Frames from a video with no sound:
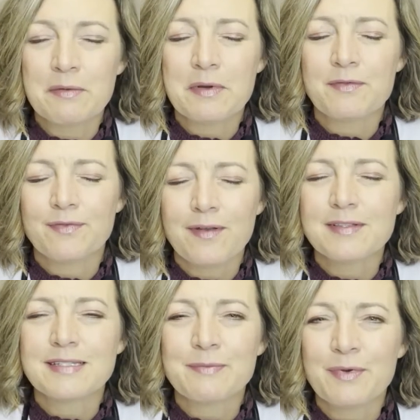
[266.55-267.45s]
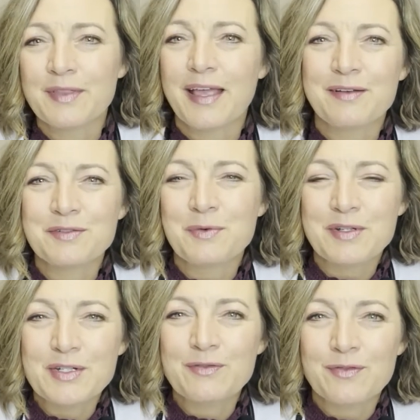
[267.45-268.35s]
you want to fall asleep on the couch
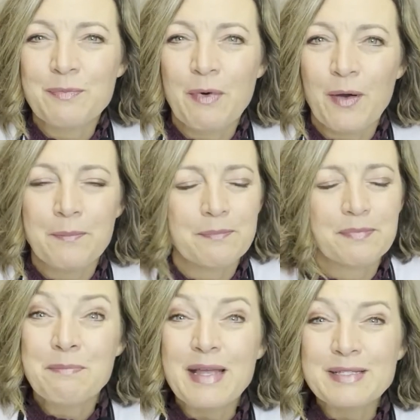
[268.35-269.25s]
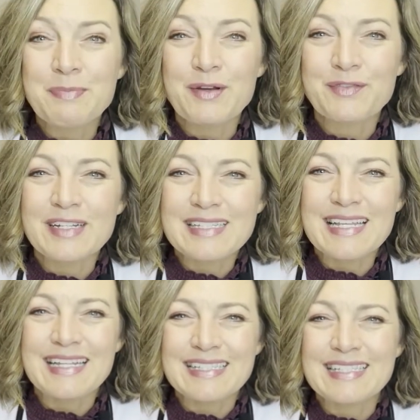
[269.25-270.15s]
watching football. Makes perfect
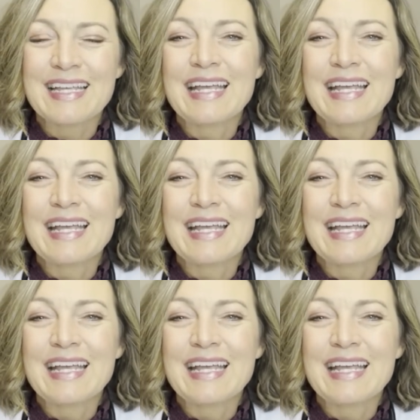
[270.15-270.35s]
sense.